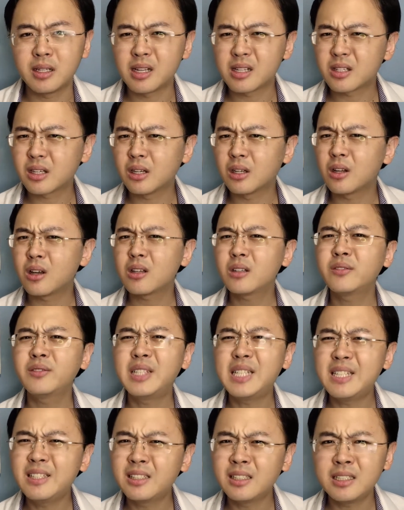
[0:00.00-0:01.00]
There's a lot of
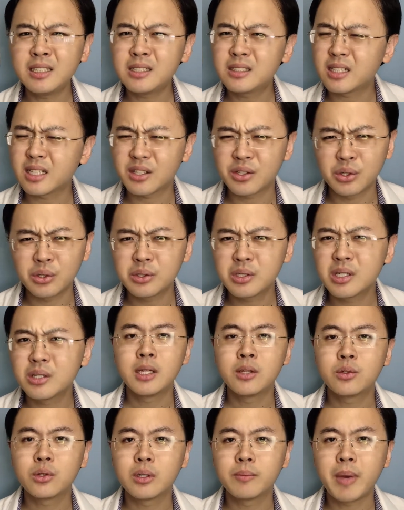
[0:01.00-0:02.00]
legalese that goes
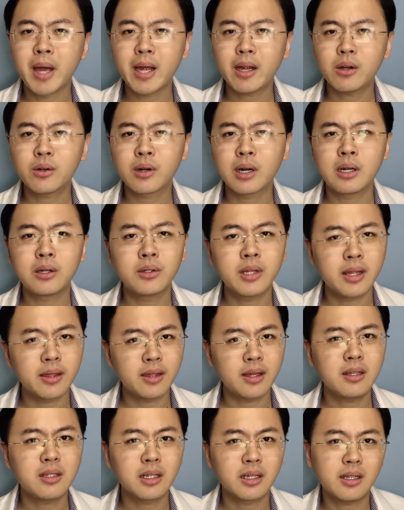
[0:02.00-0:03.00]
into the background and
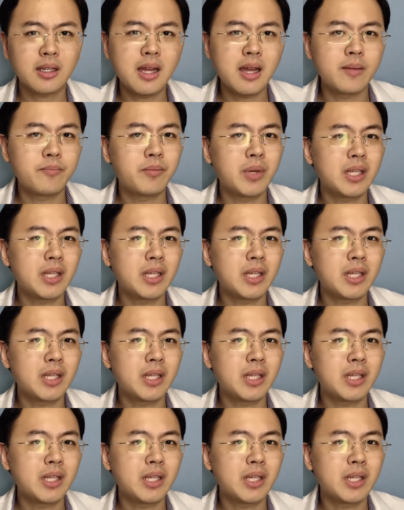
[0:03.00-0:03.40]
things like that,